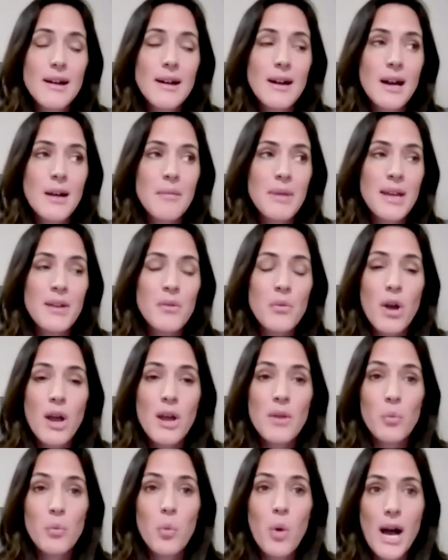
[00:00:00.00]

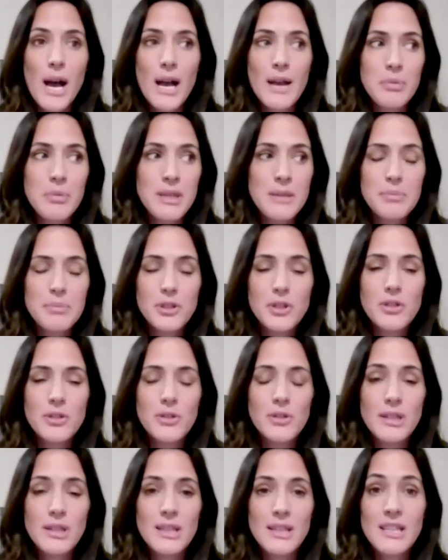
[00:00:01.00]
and why
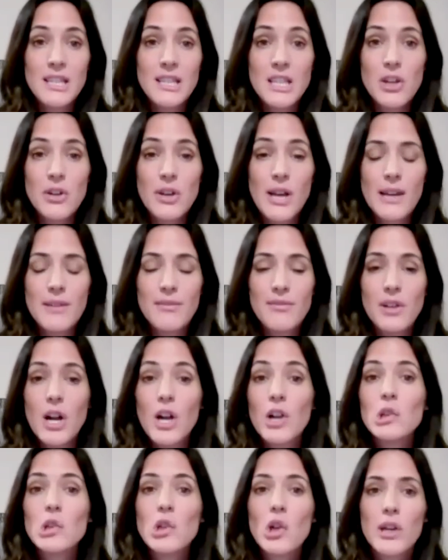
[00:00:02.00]
people kind of
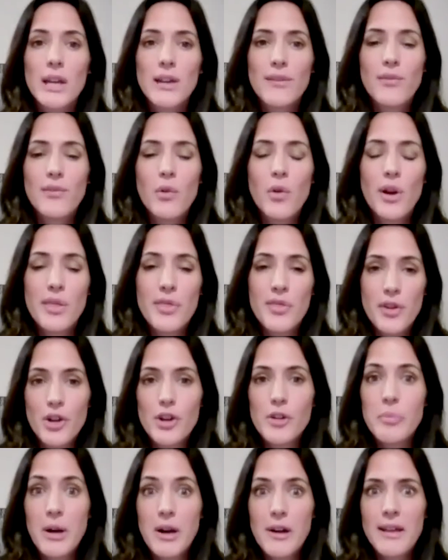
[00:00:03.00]
are looking for
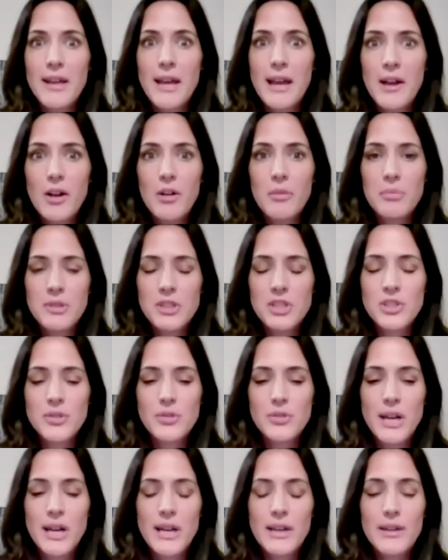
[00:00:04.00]
third-party help
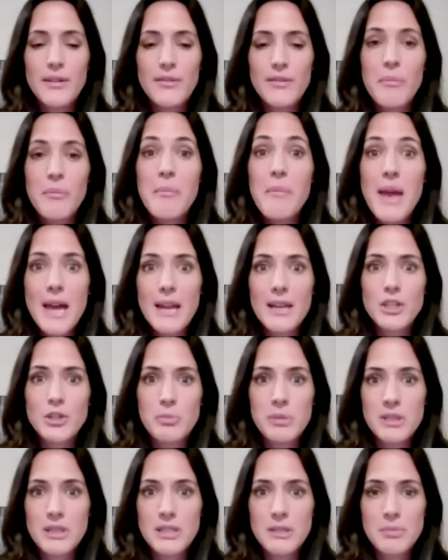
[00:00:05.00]
to kind of
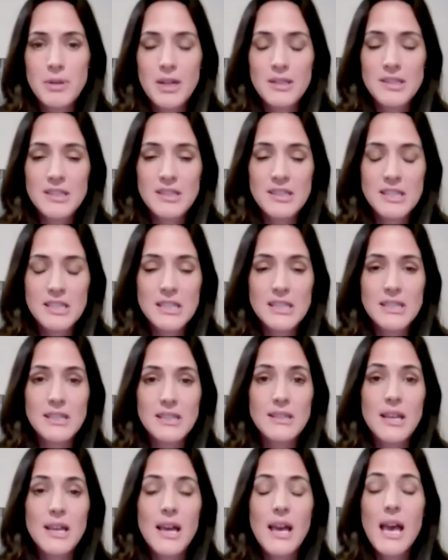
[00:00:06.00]
manage business processes
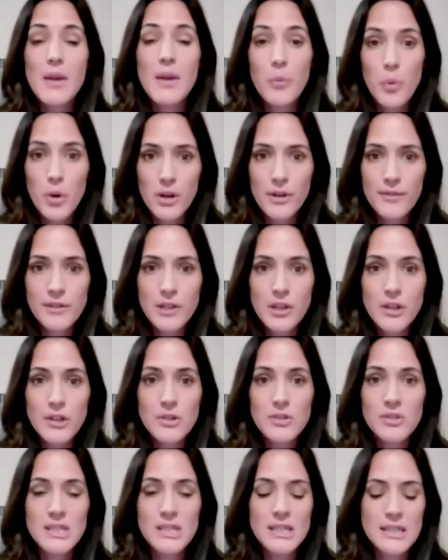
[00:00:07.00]
and
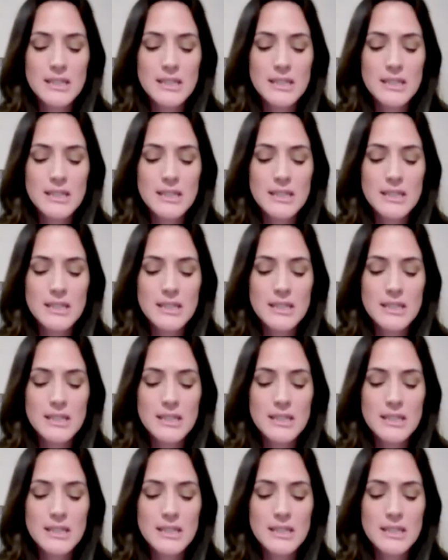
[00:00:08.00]
workflows